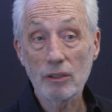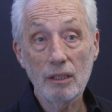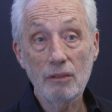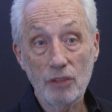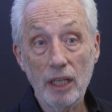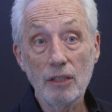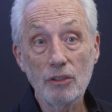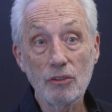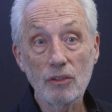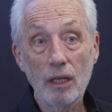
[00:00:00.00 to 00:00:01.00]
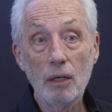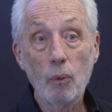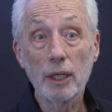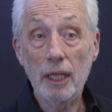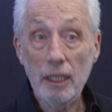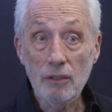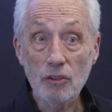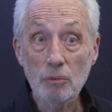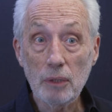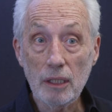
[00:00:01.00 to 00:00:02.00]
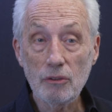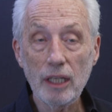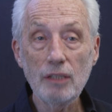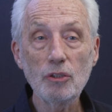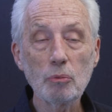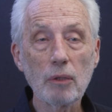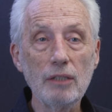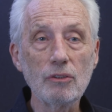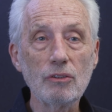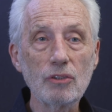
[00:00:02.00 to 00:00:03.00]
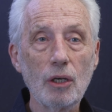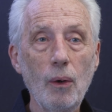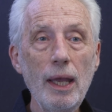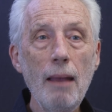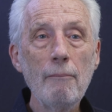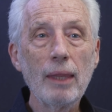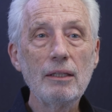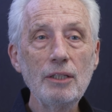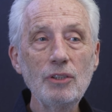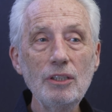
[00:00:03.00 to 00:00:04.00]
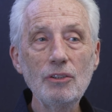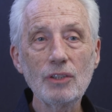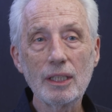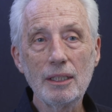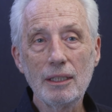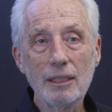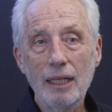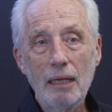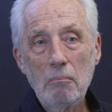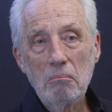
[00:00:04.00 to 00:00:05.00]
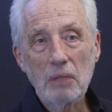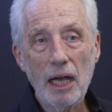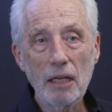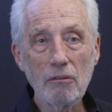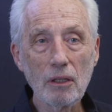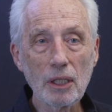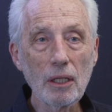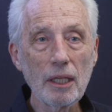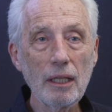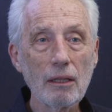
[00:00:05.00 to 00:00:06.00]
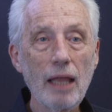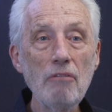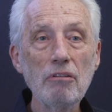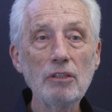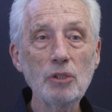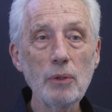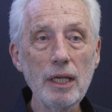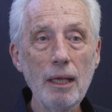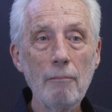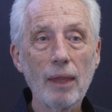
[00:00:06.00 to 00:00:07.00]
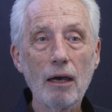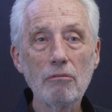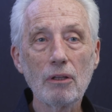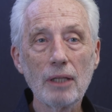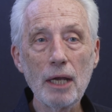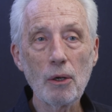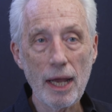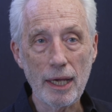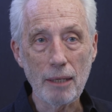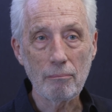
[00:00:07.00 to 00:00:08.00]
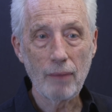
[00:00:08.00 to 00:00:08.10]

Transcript: It changes what it is, but it changes places. So this is the kind of the little life history of the letter A.